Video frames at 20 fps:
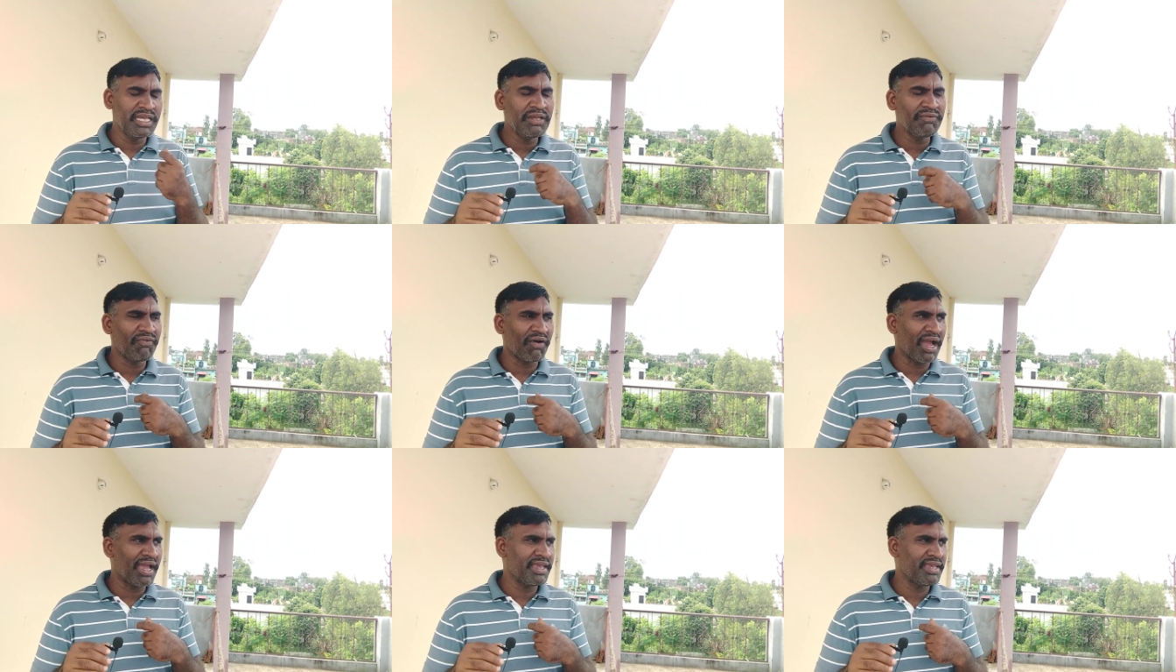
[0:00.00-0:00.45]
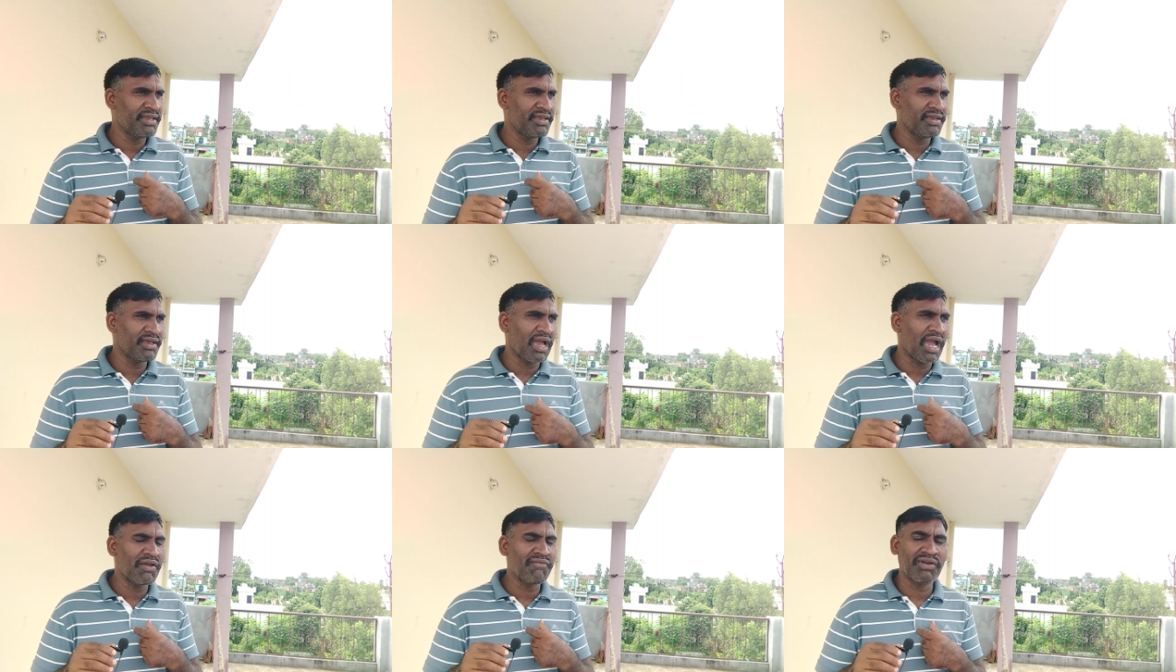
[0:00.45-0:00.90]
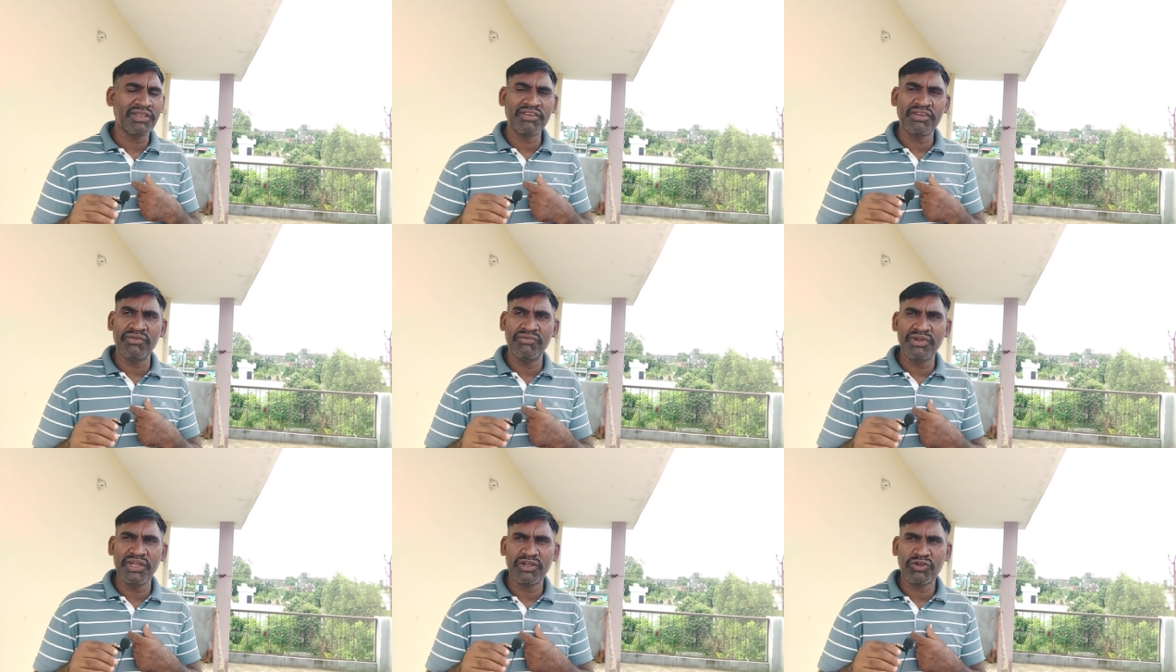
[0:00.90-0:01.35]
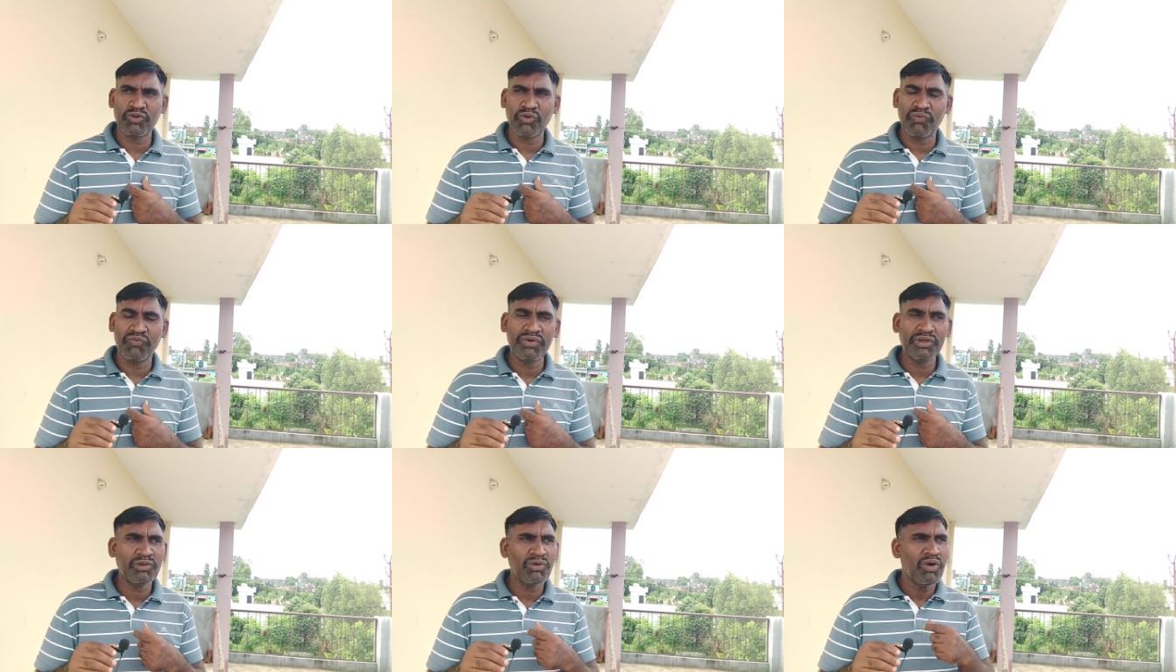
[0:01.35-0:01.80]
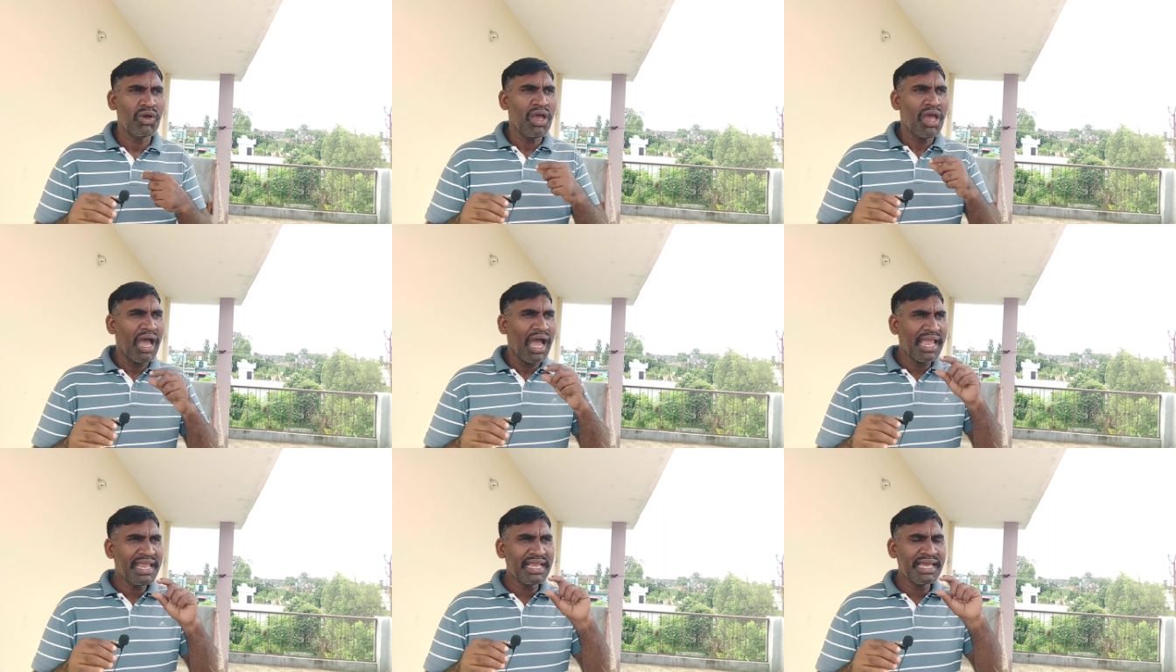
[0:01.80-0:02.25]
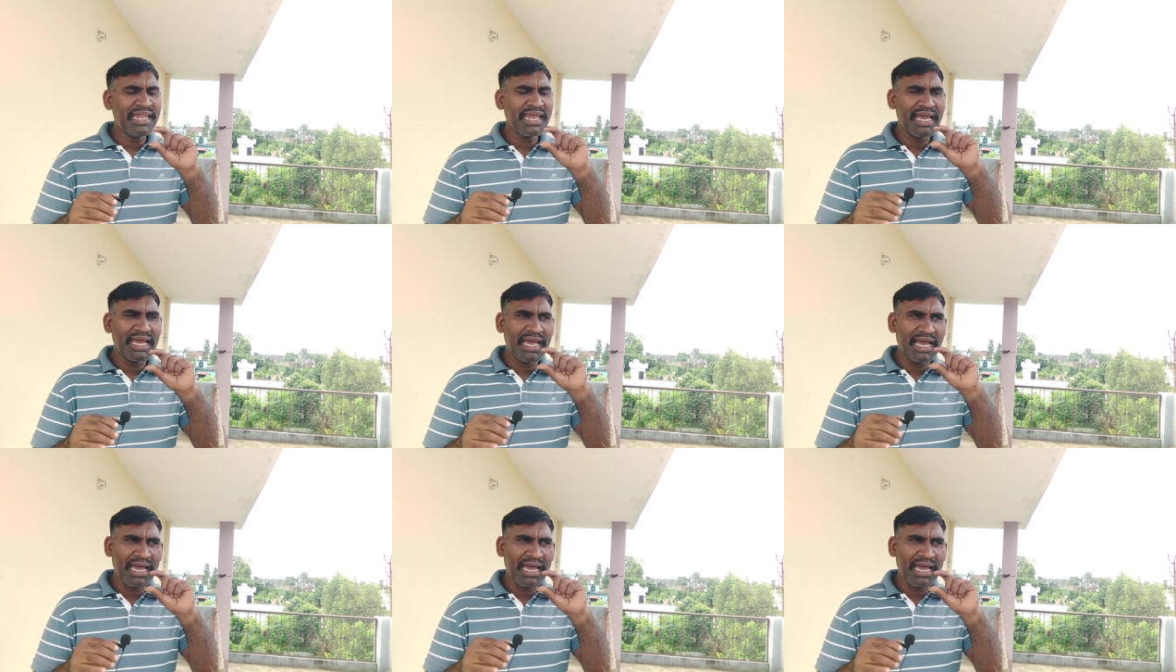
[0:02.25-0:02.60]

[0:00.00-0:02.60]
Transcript: if I uh, I was given a topic so I can